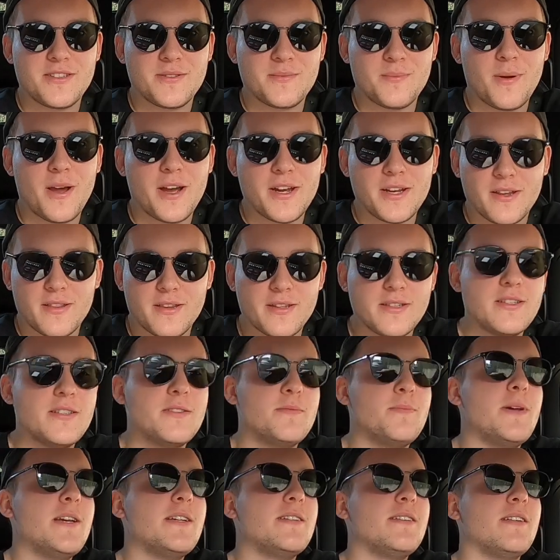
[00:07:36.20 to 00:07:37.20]
Spider. This
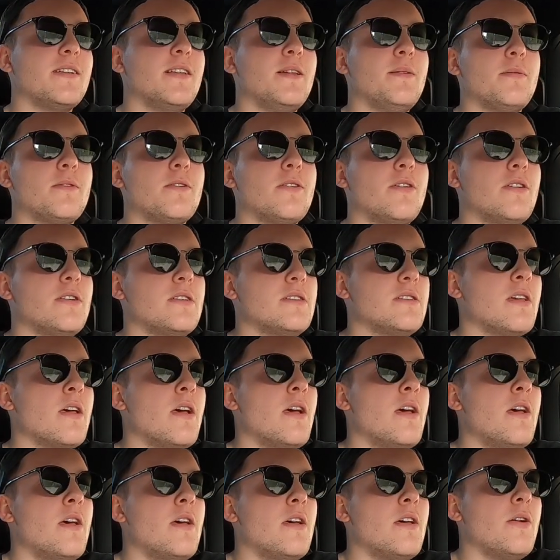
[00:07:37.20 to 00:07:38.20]
is basically because
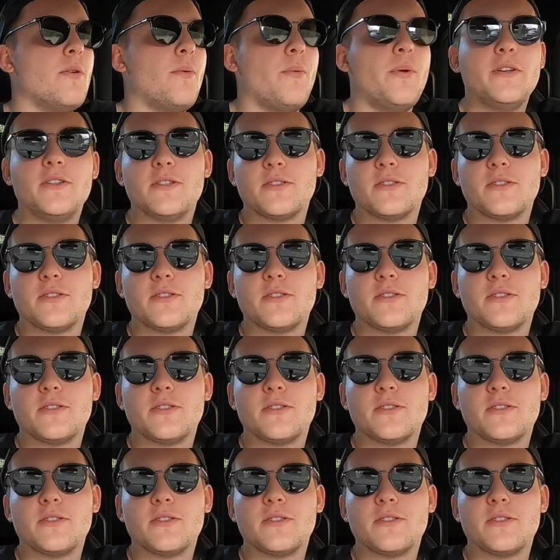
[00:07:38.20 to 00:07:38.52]
we